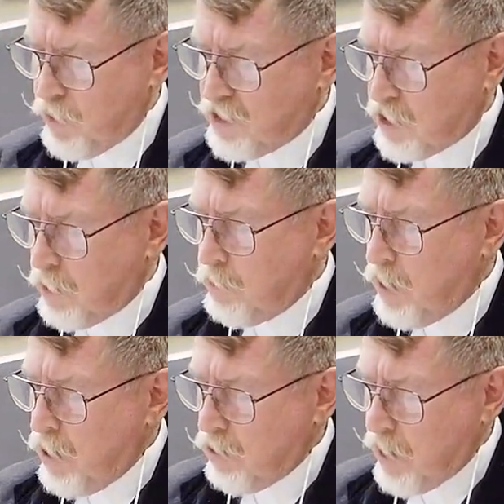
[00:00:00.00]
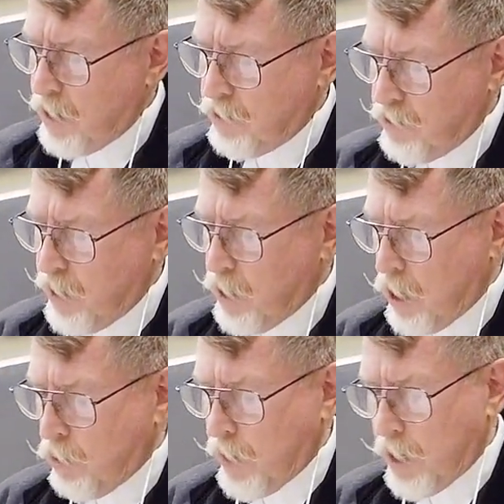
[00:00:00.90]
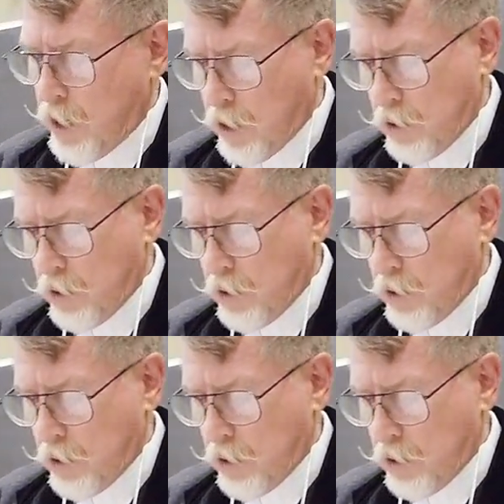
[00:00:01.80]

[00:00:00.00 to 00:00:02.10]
of wisdom, rather than Yahweh